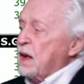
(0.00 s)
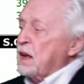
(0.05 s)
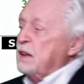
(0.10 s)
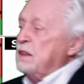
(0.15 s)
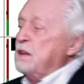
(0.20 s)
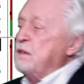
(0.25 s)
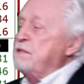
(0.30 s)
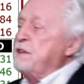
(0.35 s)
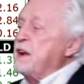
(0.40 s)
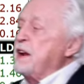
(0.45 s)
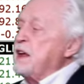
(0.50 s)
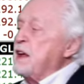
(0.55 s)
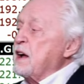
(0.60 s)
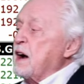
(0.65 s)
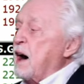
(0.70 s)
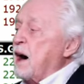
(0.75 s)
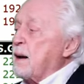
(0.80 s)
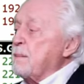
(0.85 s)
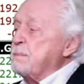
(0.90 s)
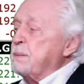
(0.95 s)
NVIDIA
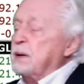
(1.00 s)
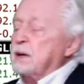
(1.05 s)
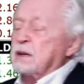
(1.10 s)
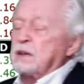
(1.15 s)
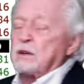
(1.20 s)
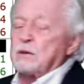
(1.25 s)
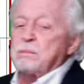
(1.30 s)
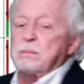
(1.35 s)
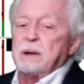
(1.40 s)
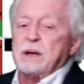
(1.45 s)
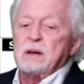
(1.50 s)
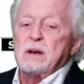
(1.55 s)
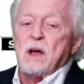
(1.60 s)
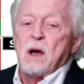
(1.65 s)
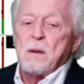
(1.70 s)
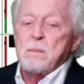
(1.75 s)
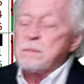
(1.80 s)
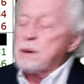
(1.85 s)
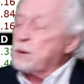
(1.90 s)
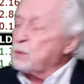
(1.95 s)
up a little bit,
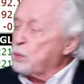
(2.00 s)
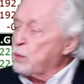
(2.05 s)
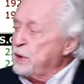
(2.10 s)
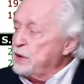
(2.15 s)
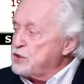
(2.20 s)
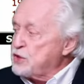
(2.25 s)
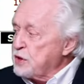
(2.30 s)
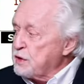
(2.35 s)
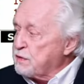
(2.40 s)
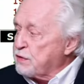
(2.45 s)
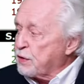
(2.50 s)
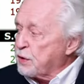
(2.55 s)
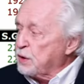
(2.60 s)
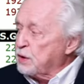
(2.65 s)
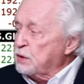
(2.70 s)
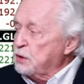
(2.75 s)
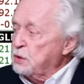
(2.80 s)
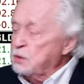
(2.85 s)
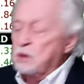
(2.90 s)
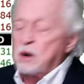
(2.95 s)
but reaching for a
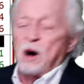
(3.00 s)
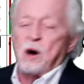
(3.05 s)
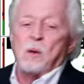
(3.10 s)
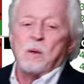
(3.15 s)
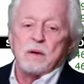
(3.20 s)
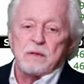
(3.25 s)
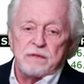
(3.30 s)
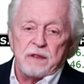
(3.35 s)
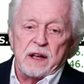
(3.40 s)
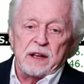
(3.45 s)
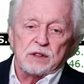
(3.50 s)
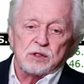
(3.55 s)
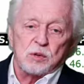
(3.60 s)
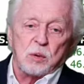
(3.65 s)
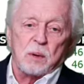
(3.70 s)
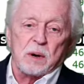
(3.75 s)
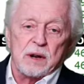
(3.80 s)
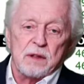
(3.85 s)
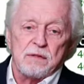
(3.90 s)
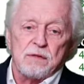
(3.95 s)
new low of eight
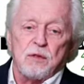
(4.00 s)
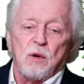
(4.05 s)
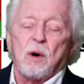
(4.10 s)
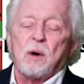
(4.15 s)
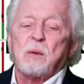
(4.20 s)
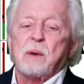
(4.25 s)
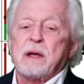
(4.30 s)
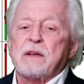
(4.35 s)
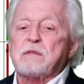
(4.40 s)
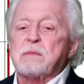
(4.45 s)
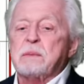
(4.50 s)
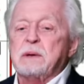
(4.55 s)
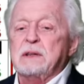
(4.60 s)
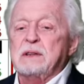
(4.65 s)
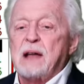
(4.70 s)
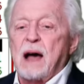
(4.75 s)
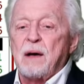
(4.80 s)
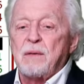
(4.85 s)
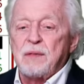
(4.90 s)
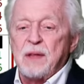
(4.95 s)
twenty-four. We haven't been
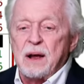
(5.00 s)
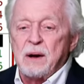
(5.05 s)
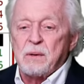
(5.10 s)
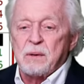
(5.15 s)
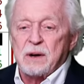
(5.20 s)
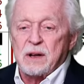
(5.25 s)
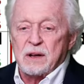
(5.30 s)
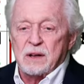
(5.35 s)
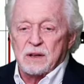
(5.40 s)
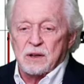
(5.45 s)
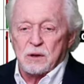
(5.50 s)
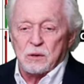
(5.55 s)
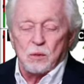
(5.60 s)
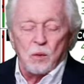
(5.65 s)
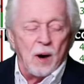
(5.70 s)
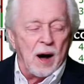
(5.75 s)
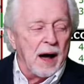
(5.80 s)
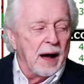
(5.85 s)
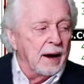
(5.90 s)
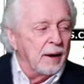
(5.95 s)
down there in a little
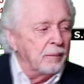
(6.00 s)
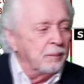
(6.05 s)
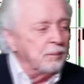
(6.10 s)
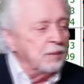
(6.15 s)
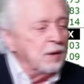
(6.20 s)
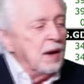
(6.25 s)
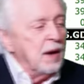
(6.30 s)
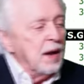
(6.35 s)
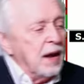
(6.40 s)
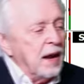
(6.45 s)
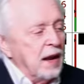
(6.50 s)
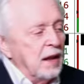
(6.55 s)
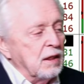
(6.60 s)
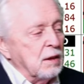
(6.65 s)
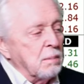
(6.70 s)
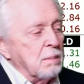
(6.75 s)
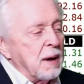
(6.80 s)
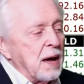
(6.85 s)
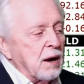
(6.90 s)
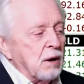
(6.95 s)
while. In the
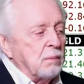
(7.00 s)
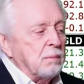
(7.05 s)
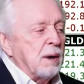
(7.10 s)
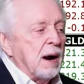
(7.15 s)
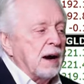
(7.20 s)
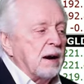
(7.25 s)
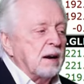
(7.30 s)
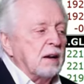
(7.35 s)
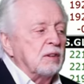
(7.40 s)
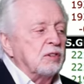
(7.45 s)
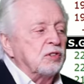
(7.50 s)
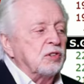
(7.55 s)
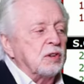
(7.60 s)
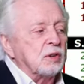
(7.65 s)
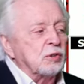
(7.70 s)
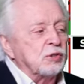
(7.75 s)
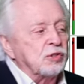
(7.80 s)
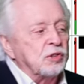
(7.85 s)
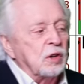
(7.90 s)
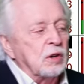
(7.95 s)
metal markets, they're
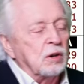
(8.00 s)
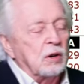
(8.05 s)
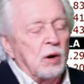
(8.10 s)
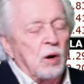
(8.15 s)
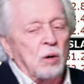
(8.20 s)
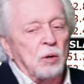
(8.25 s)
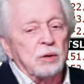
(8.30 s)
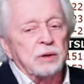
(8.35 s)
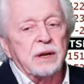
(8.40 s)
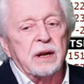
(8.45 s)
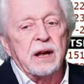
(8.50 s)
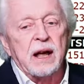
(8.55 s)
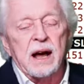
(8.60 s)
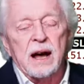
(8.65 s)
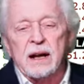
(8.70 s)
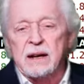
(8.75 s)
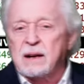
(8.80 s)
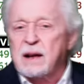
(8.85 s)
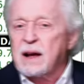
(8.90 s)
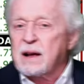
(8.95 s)
still holding
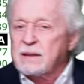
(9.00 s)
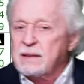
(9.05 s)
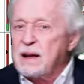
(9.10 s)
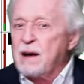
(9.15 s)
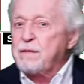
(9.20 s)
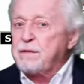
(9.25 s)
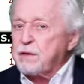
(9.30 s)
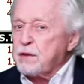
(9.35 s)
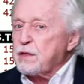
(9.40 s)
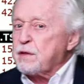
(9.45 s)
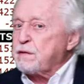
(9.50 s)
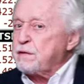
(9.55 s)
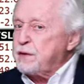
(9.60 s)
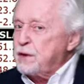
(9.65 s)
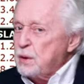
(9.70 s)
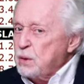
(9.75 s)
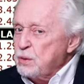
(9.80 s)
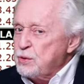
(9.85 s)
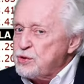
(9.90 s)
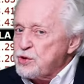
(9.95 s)
on. Now, for the
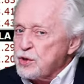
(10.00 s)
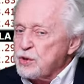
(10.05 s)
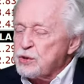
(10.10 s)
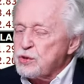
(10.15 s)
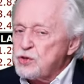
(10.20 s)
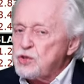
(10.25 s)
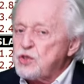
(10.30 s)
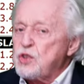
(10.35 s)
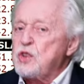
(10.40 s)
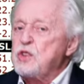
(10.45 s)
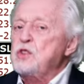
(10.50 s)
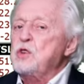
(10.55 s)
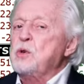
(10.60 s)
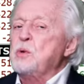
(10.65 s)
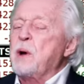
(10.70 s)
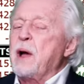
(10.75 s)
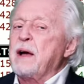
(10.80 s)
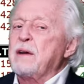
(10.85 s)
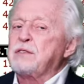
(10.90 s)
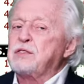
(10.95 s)
futures, you
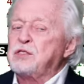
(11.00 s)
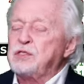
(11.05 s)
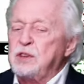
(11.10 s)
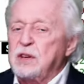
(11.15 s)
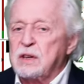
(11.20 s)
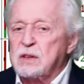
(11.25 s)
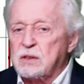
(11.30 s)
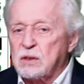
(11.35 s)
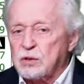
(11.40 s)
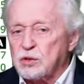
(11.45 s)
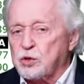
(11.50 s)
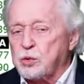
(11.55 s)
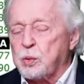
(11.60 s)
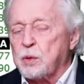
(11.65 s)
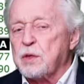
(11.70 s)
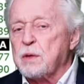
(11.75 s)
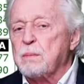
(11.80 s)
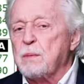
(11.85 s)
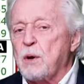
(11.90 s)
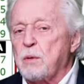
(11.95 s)
have signals where
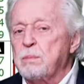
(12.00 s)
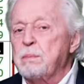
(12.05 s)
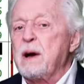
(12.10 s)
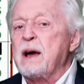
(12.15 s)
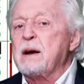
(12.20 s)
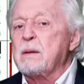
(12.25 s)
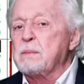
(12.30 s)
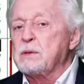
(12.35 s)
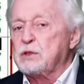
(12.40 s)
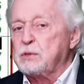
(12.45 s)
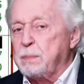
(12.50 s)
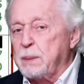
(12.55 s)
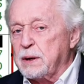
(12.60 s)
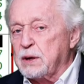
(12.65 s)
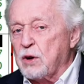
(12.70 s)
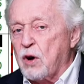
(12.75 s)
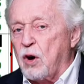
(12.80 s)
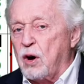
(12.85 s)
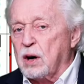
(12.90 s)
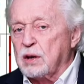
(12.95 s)
the momentum has been
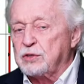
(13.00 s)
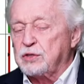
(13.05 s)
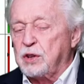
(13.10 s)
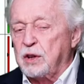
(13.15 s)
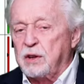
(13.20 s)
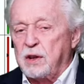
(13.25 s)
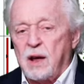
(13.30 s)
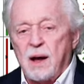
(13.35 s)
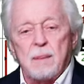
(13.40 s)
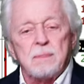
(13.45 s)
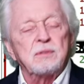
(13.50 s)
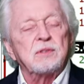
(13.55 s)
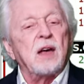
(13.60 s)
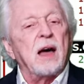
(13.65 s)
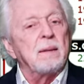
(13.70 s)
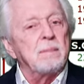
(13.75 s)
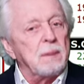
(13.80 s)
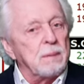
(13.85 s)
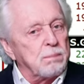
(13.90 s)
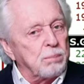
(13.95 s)
lost to the
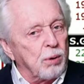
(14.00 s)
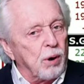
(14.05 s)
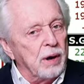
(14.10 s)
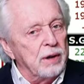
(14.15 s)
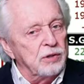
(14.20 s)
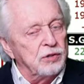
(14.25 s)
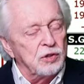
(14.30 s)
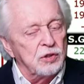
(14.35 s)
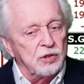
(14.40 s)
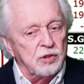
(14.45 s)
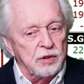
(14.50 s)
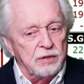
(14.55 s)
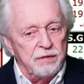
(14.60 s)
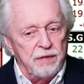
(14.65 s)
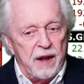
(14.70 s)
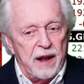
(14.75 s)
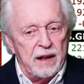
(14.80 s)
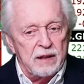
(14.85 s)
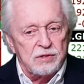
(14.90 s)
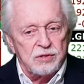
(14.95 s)
upside, but price is
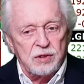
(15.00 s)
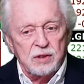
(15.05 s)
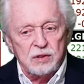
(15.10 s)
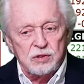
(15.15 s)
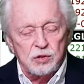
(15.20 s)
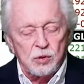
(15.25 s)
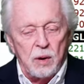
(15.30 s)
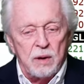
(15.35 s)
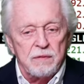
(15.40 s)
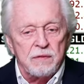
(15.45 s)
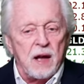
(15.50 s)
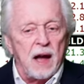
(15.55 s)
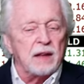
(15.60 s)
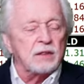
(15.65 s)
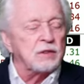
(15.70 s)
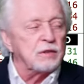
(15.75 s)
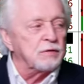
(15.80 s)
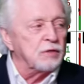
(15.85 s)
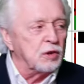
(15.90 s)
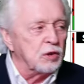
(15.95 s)
advancing. So I've got
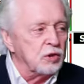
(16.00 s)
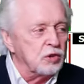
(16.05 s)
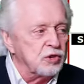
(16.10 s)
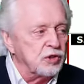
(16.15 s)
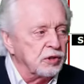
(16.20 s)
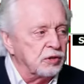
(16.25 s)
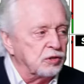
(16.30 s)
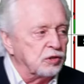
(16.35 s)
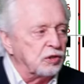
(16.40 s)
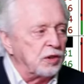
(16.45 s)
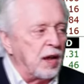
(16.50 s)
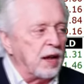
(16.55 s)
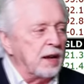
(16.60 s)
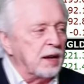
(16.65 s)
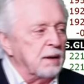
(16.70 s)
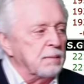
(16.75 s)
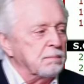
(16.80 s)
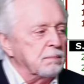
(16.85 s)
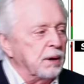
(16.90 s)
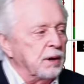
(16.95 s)
divergence
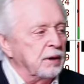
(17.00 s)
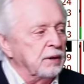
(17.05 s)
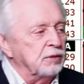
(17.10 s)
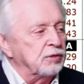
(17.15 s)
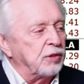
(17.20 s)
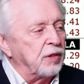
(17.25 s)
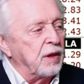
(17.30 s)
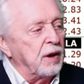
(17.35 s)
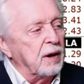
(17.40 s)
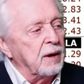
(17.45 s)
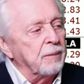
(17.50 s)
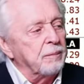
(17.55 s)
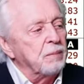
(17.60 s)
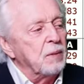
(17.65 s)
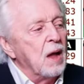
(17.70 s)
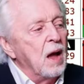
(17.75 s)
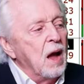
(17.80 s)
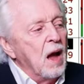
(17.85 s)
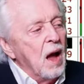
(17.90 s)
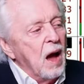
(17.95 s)
taking place there.
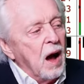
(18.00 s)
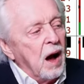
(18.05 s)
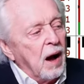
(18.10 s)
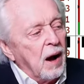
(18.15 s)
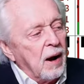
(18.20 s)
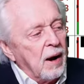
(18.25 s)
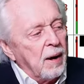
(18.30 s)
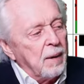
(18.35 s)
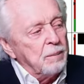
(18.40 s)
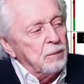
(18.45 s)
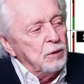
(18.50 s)
Um,